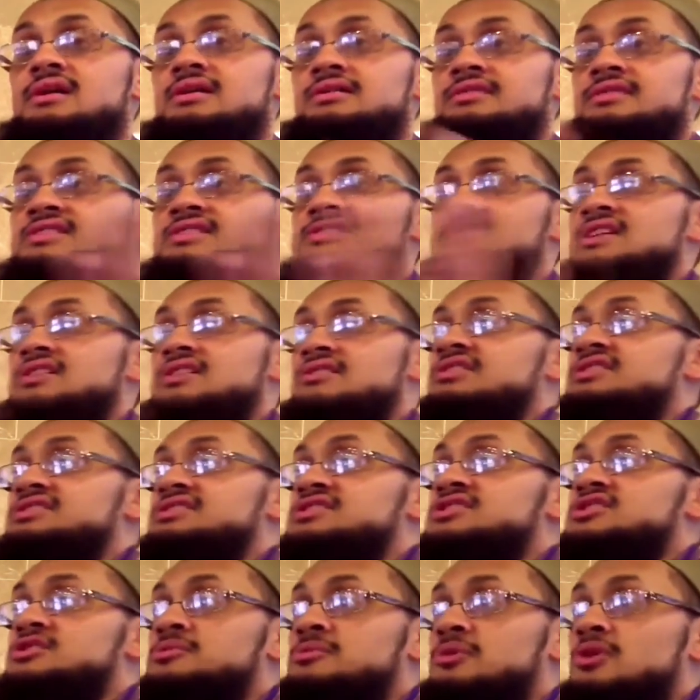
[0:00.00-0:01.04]
The sun
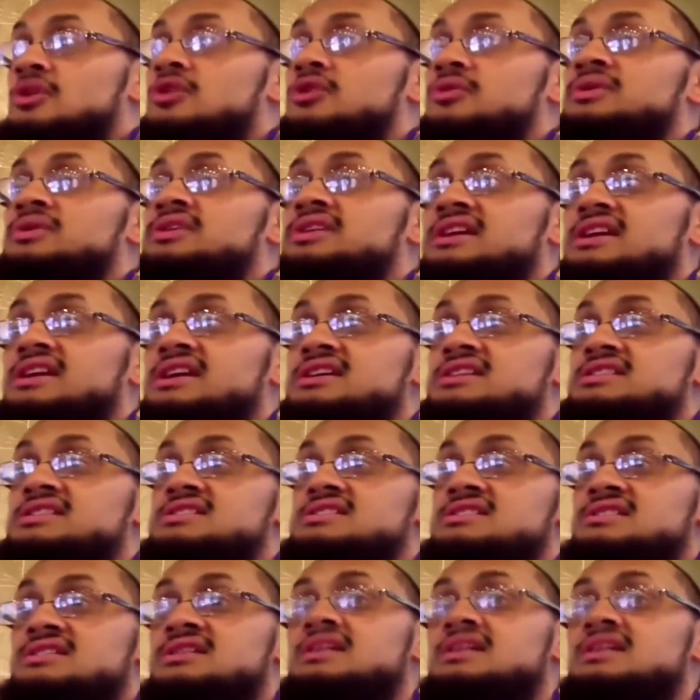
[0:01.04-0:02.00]
rising tomorrow in the east